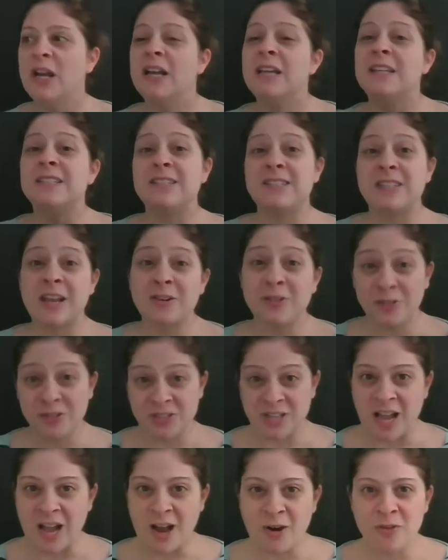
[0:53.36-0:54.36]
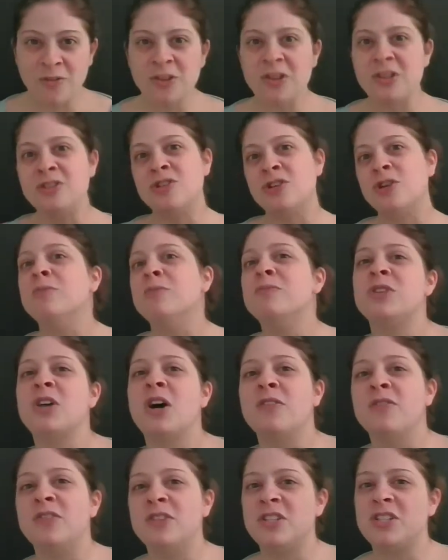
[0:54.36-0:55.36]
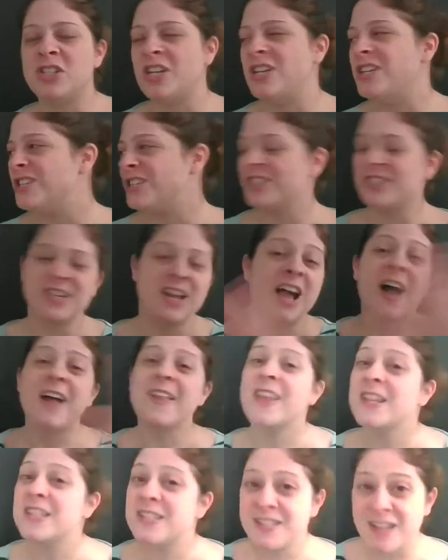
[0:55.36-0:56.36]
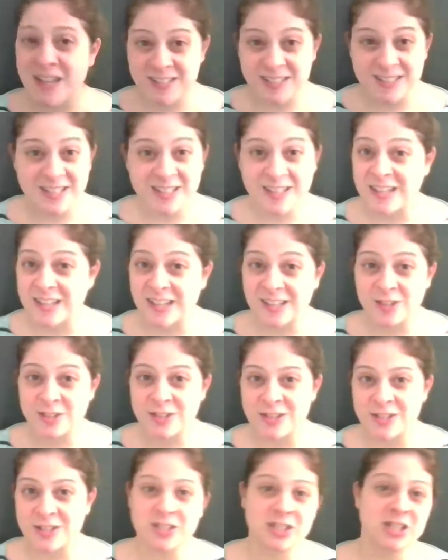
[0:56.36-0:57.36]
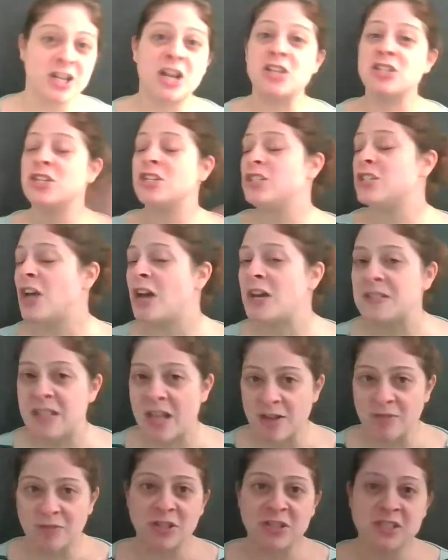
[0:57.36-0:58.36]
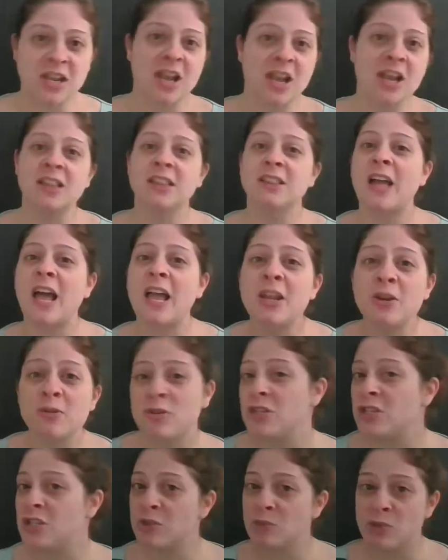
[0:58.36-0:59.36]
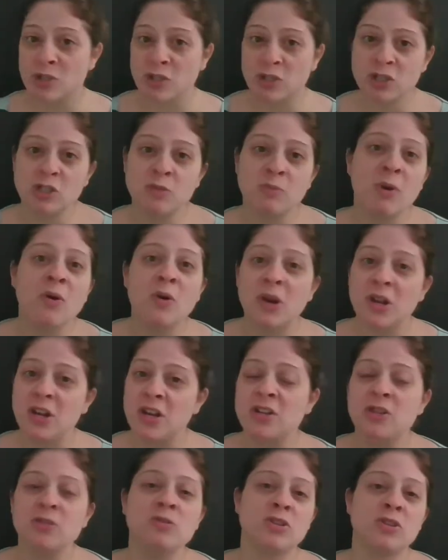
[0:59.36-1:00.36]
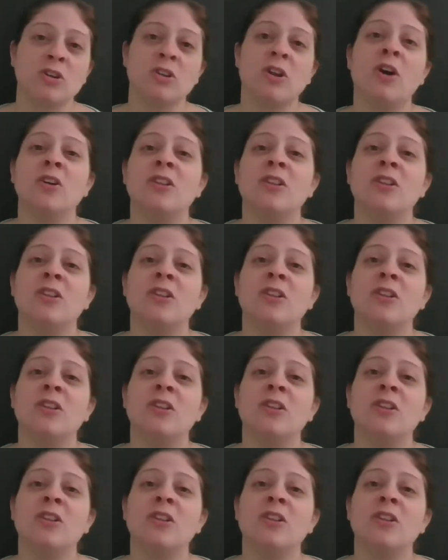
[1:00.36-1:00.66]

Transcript: settle down in terms of its changes. And that's not to say that English doesn't change. It does every day. Languages which are spoken and used are